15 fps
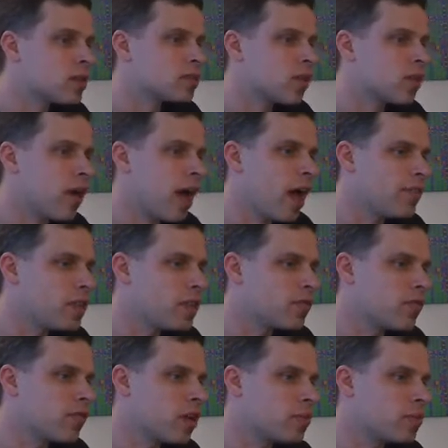So having
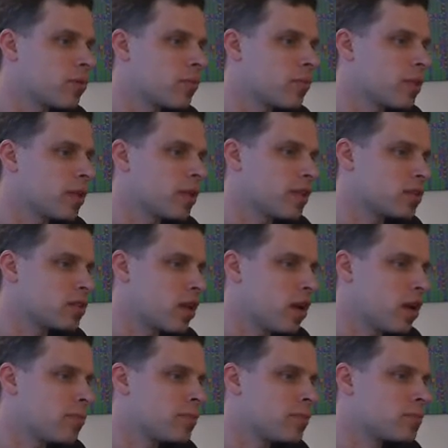defined a probability type,